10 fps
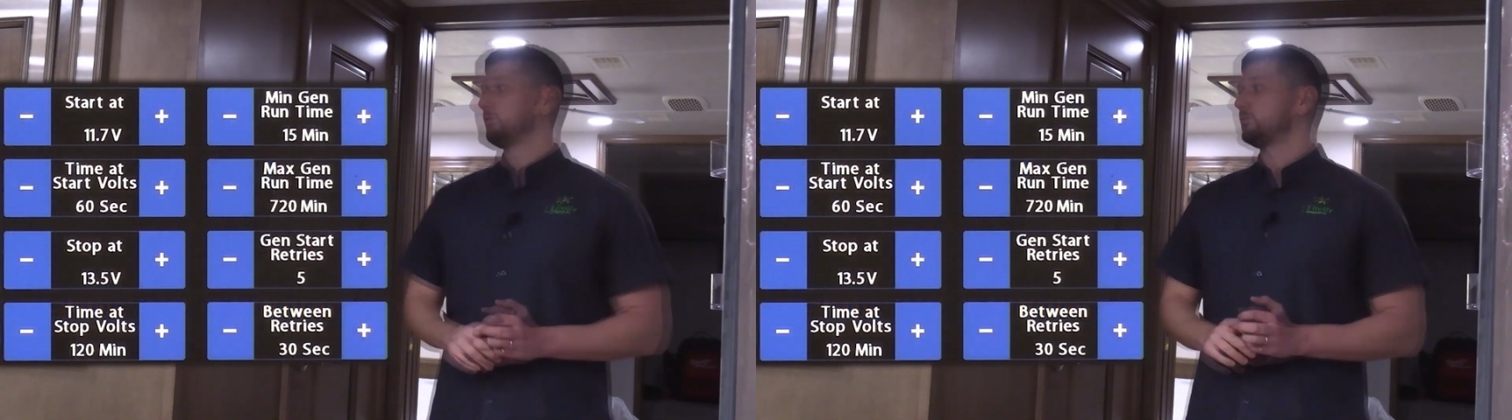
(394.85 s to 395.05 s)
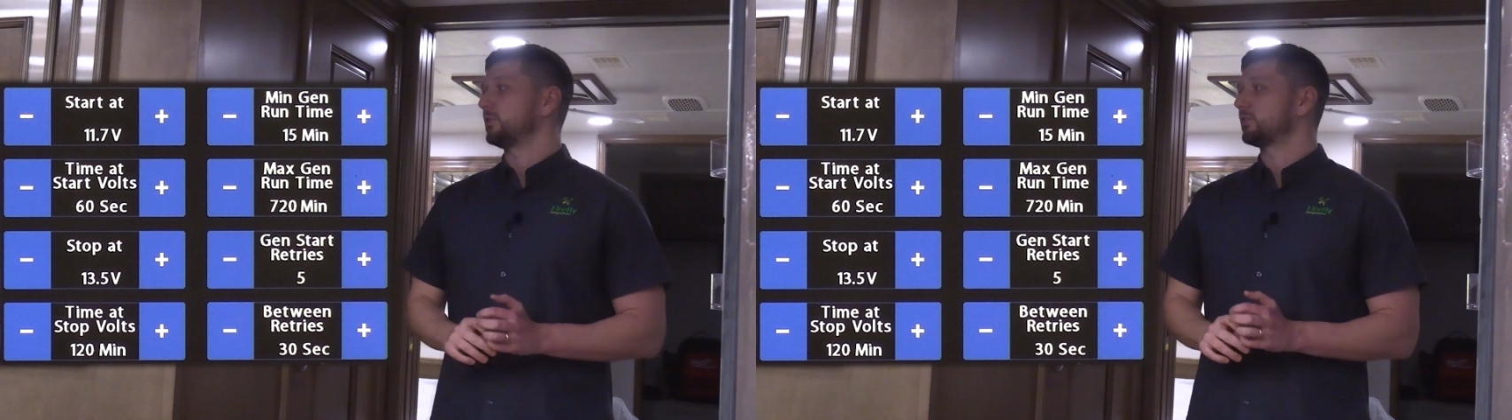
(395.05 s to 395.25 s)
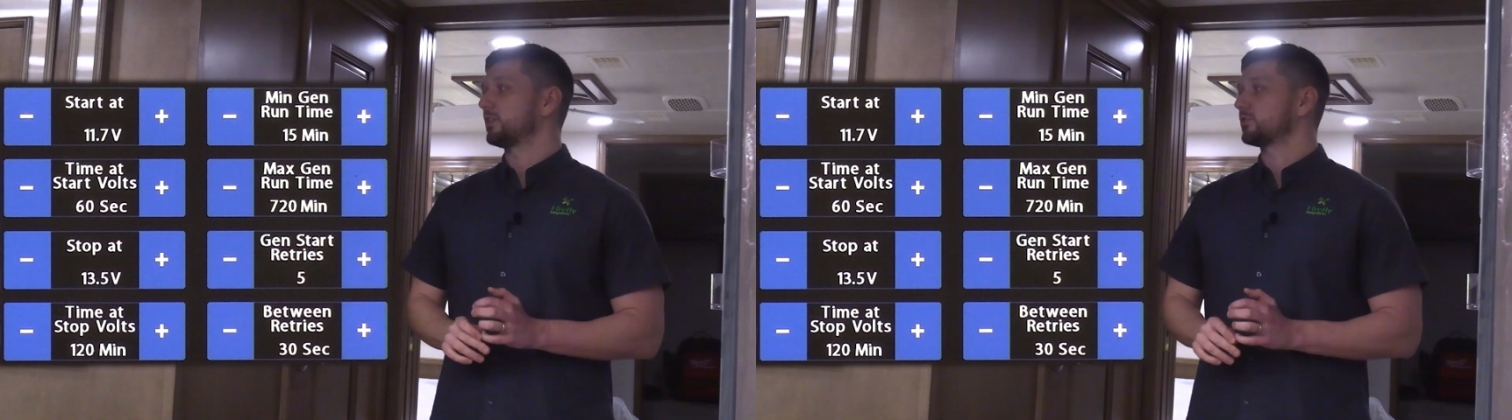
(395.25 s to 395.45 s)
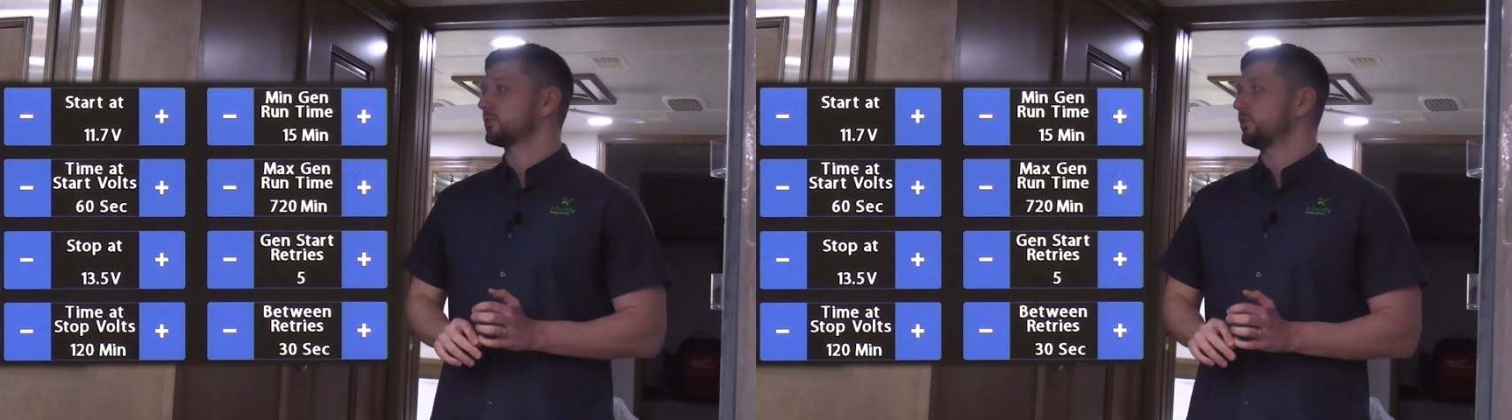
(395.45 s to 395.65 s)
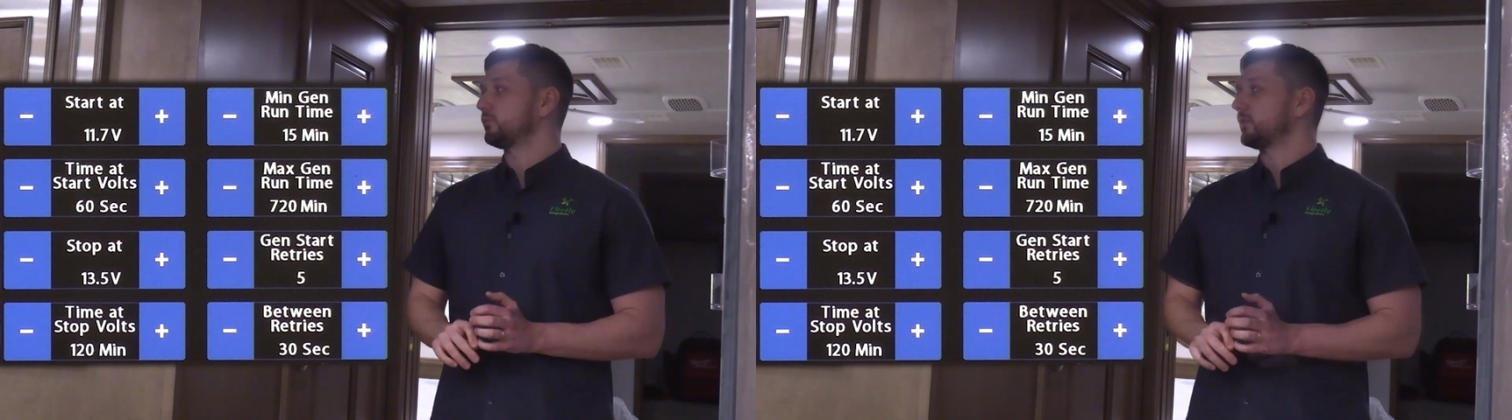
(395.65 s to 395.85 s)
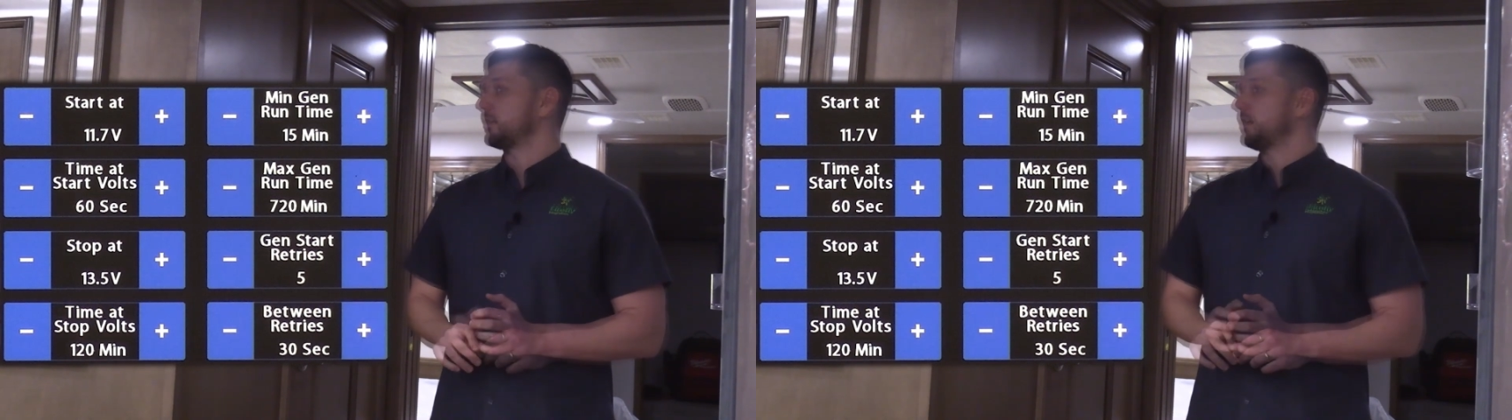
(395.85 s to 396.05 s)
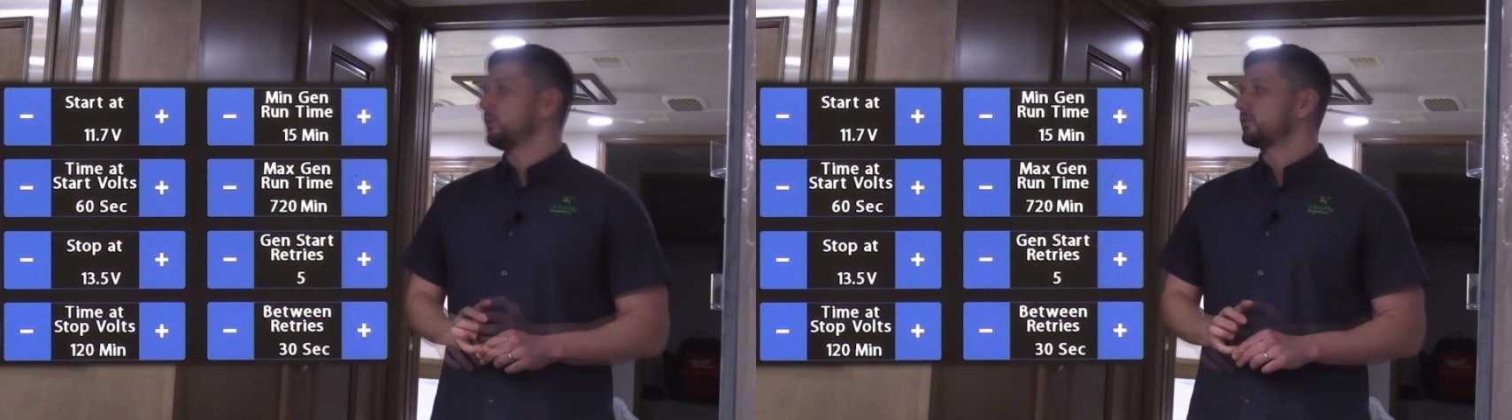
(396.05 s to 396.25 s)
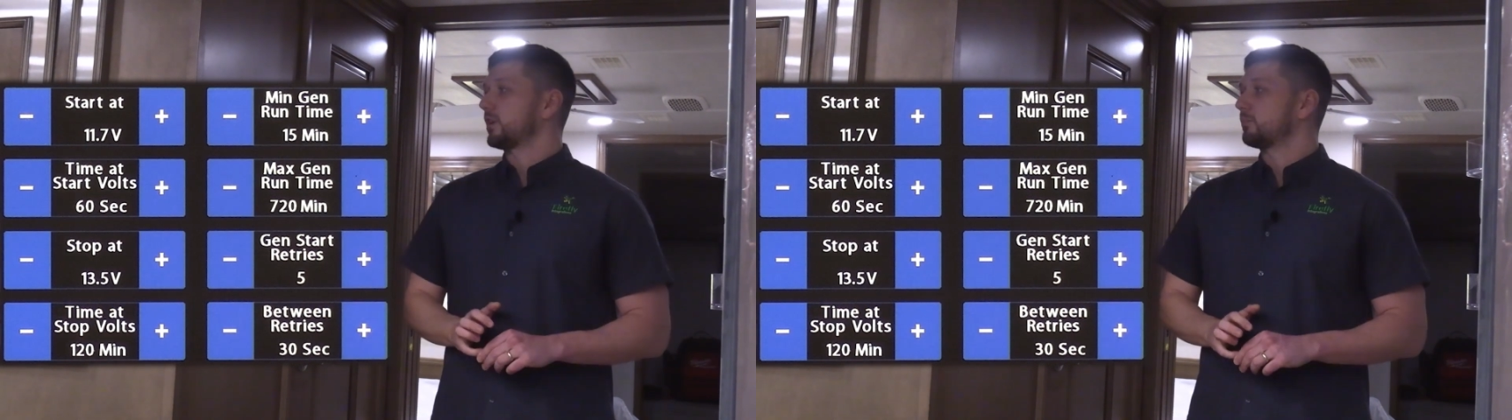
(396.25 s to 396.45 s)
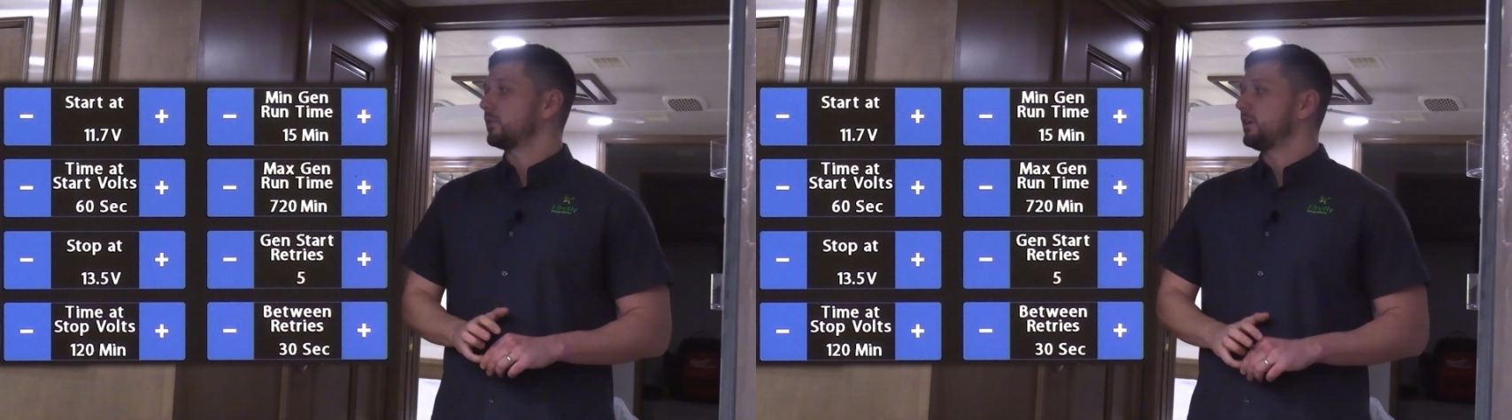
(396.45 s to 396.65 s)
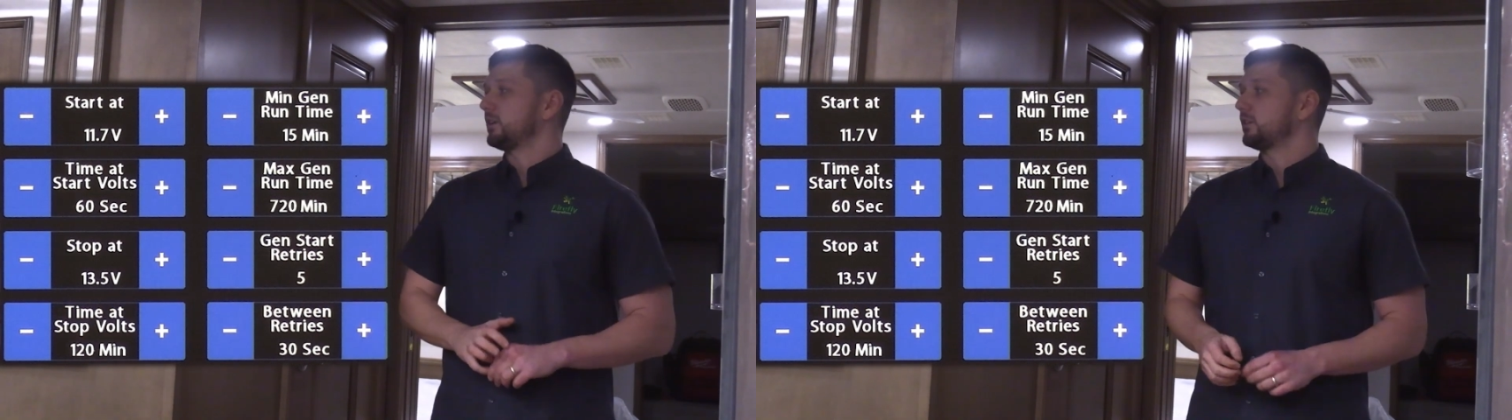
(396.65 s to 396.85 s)
Familiarize yourself with how those
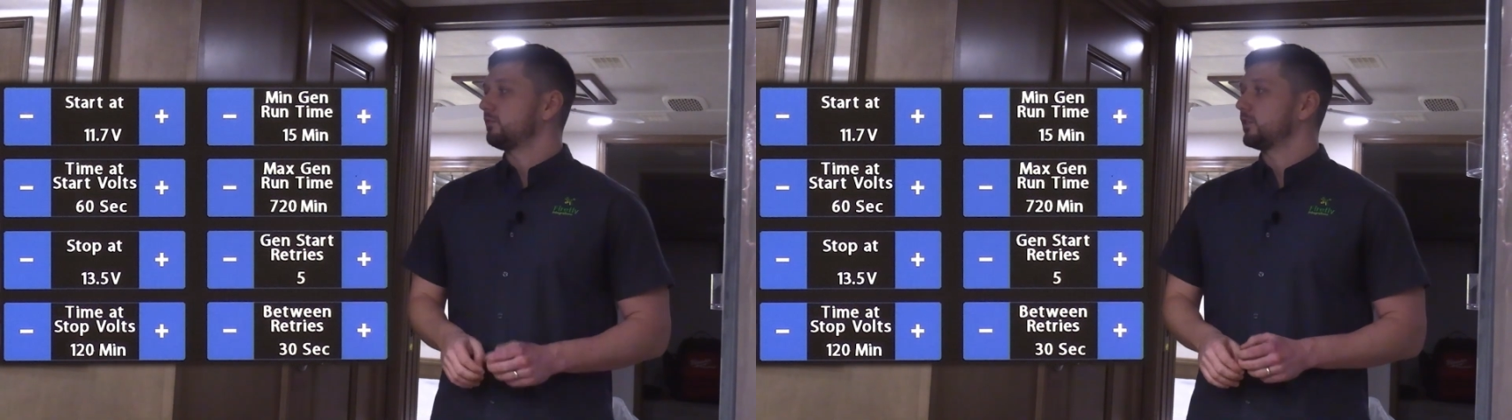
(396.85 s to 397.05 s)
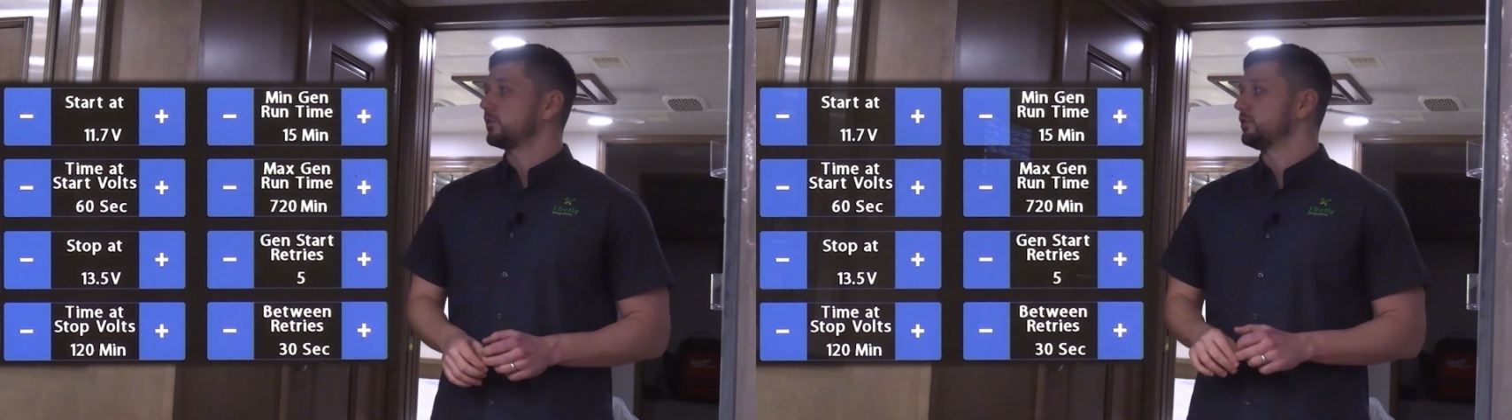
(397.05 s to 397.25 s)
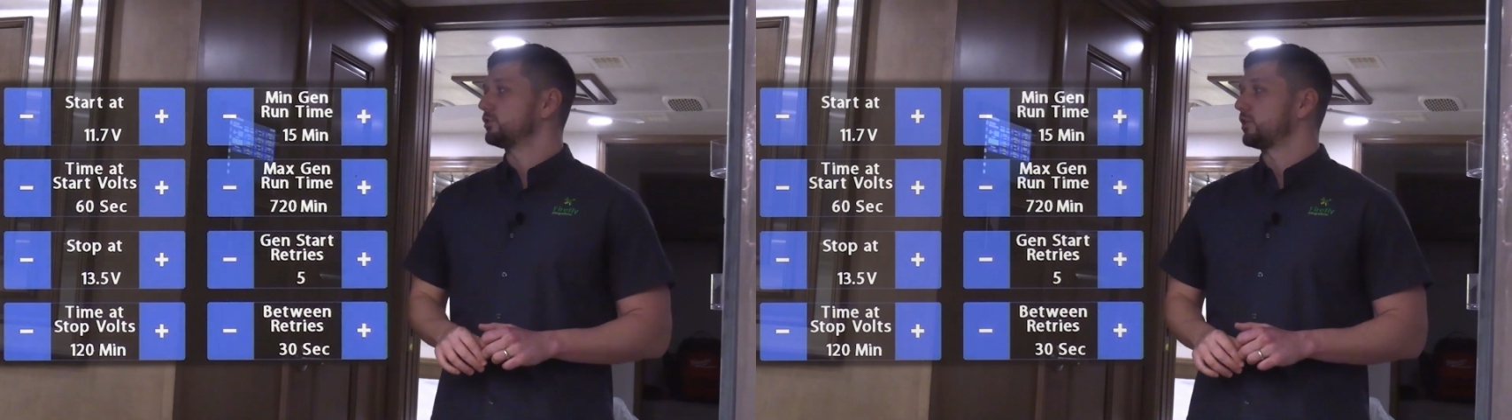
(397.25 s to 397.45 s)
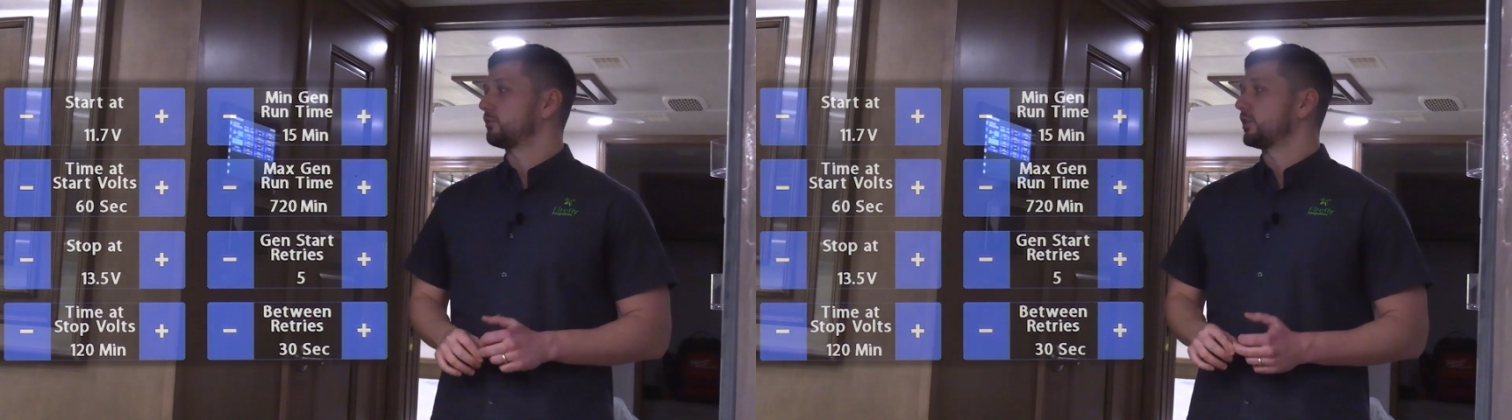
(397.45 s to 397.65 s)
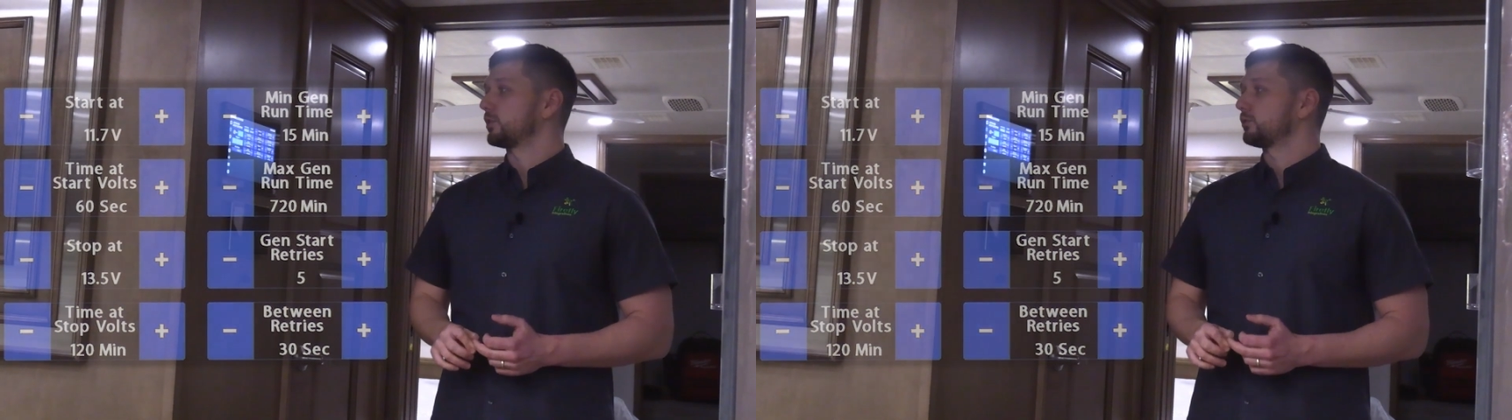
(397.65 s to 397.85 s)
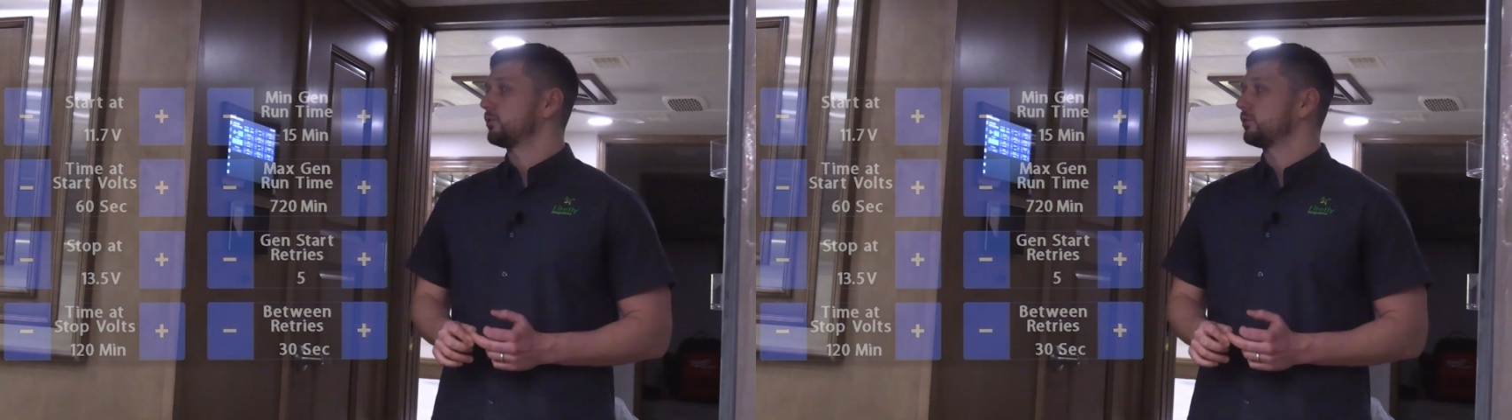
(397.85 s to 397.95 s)
operate and configure your generator